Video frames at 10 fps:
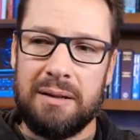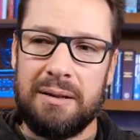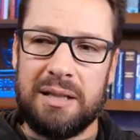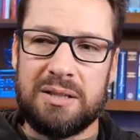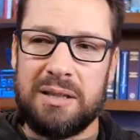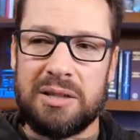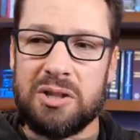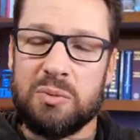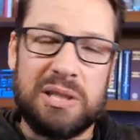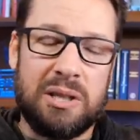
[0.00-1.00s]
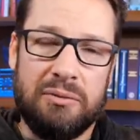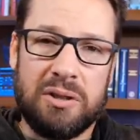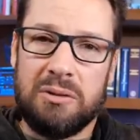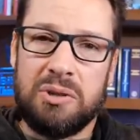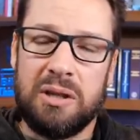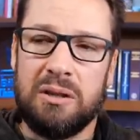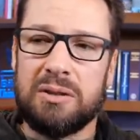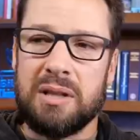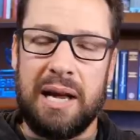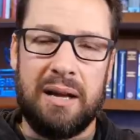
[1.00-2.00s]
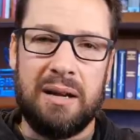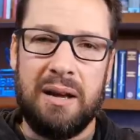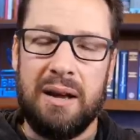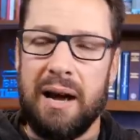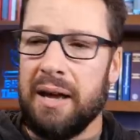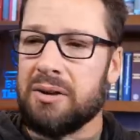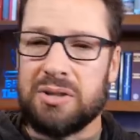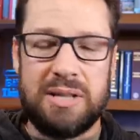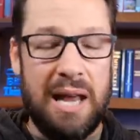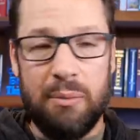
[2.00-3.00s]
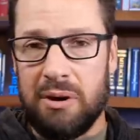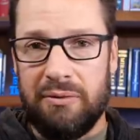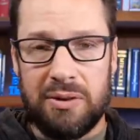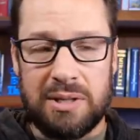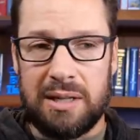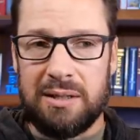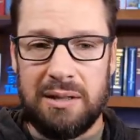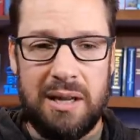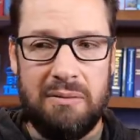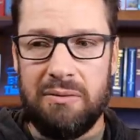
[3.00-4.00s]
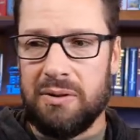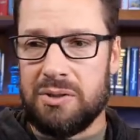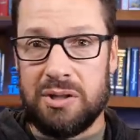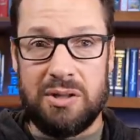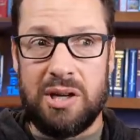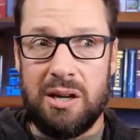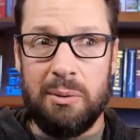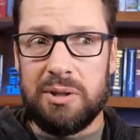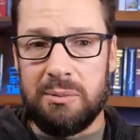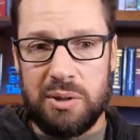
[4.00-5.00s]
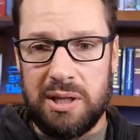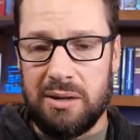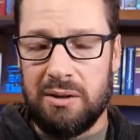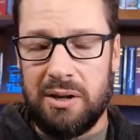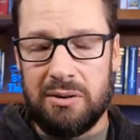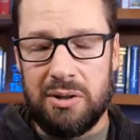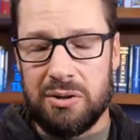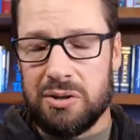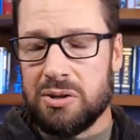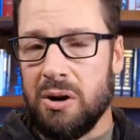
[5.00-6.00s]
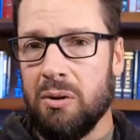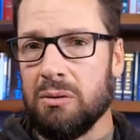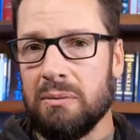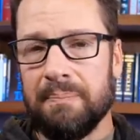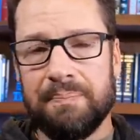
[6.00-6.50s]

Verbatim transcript: That's that's just what self-delusion looks like. I understand what it feels like to leave the JWs in particular. You're you're so